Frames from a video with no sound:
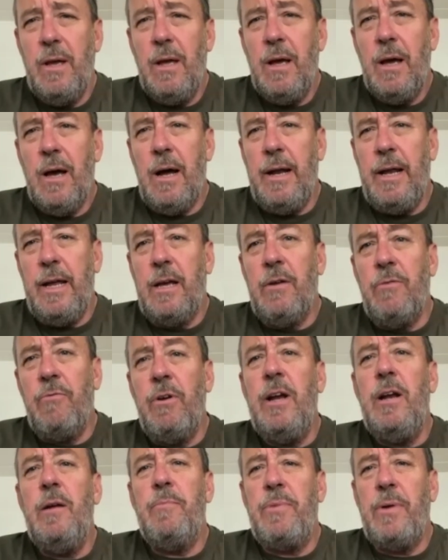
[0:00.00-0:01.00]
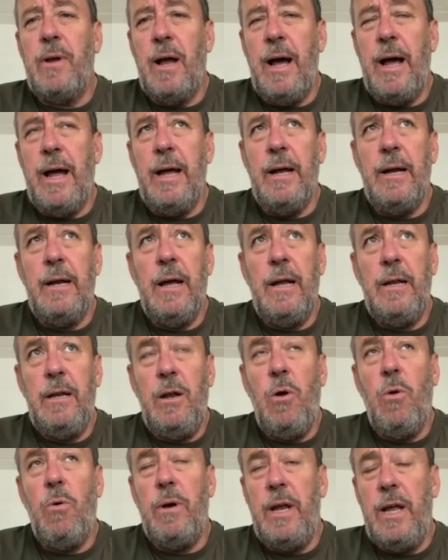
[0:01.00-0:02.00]
And he can read a play, and you
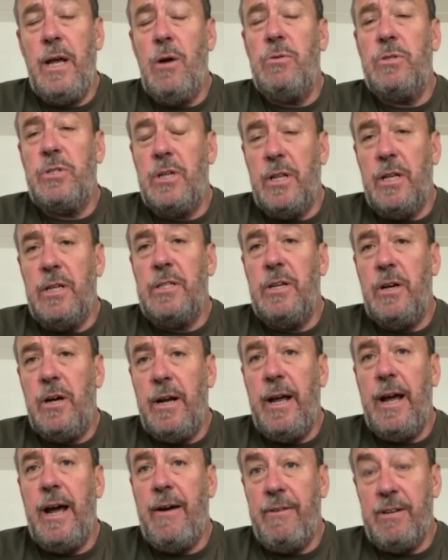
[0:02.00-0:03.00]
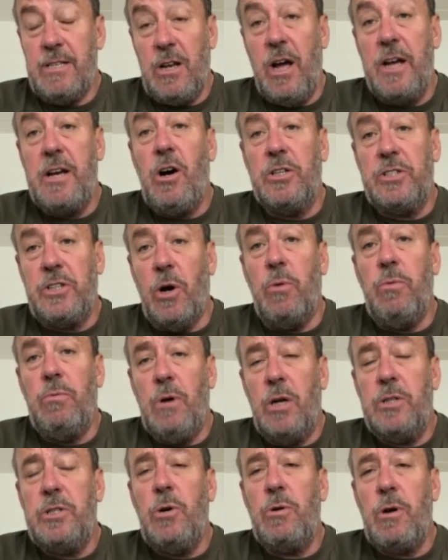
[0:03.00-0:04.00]
know what? He goes to the dirty areas, like Otto.
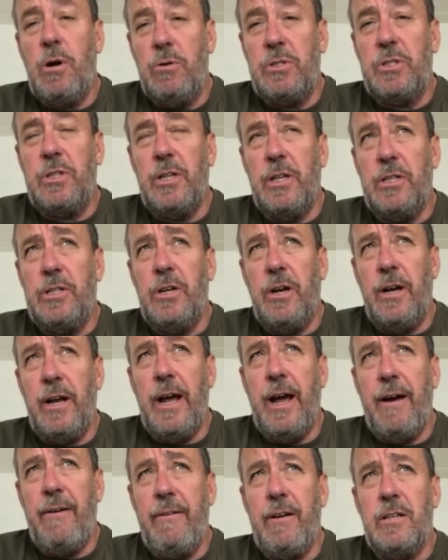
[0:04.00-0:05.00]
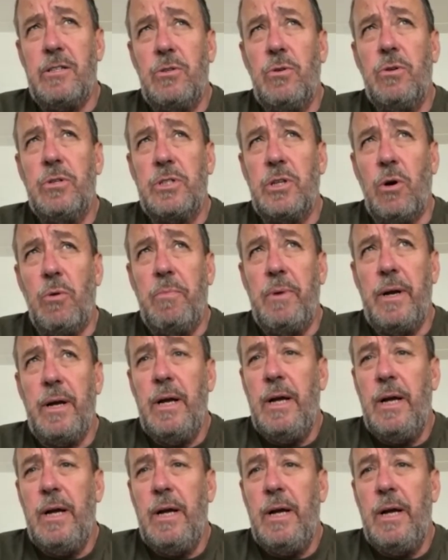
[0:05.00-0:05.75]
Otto goes to the dirty areas also, but